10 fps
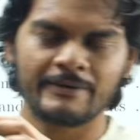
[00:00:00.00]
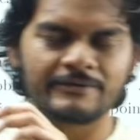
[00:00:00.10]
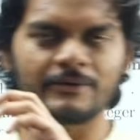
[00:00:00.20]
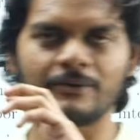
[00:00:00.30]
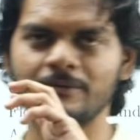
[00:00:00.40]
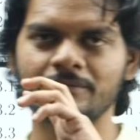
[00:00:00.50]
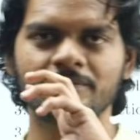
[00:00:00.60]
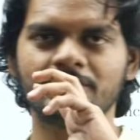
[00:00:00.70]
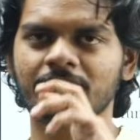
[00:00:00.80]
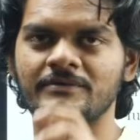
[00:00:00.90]
So
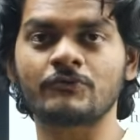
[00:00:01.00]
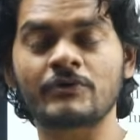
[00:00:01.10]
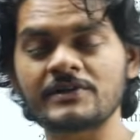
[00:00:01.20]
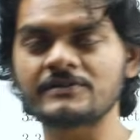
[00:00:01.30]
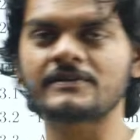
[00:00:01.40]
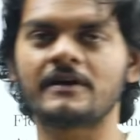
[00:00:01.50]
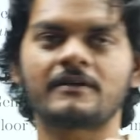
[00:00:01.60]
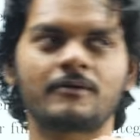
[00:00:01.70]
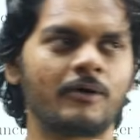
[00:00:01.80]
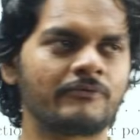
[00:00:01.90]
the questions
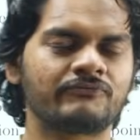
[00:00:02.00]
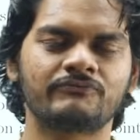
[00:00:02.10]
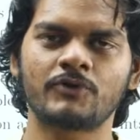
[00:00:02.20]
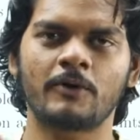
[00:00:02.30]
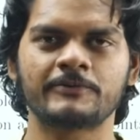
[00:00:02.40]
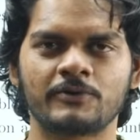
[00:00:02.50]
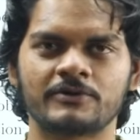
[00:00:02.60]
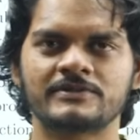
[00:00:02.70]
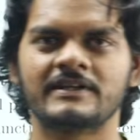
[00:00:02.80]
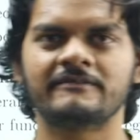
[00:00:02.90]
are of
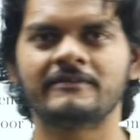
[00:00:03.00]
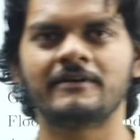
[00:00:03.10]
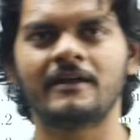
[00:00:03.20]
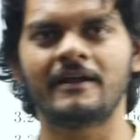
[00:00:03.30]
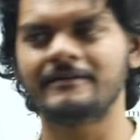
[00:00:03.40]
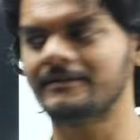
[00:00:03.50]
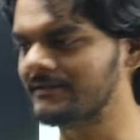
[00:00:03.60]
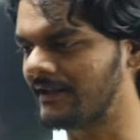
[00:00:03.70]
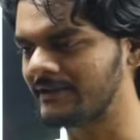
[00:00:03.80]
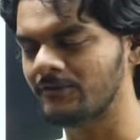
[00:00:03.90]
top-notch level, and
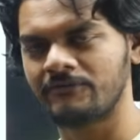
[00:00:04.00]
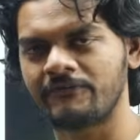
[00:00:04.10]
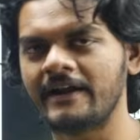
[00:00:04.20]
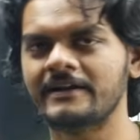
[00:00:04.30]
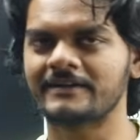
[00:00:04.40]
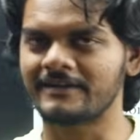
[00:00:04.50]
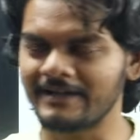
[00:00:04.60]
you will find it